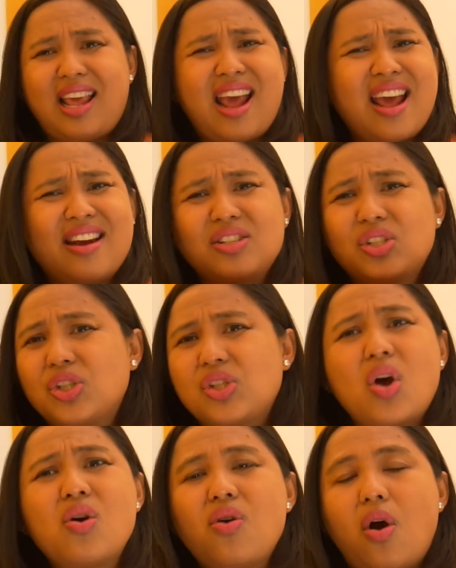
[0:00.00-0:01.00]
and
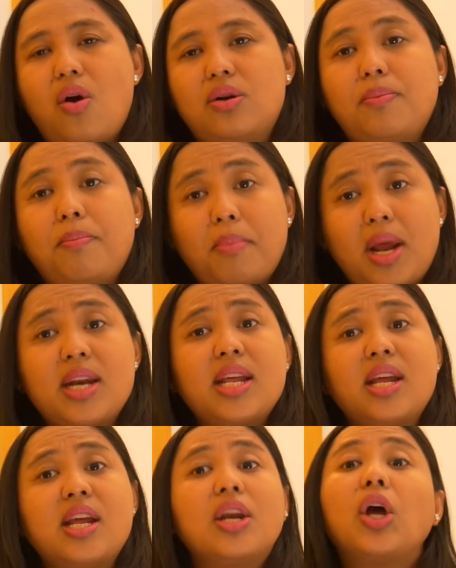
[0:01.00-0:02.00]
so on.
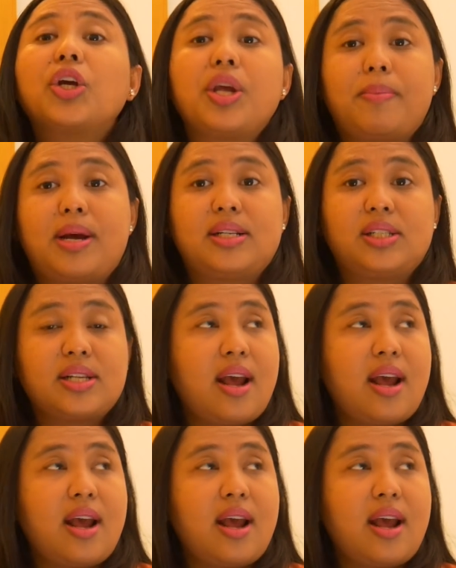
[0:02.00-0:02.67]
Many documents,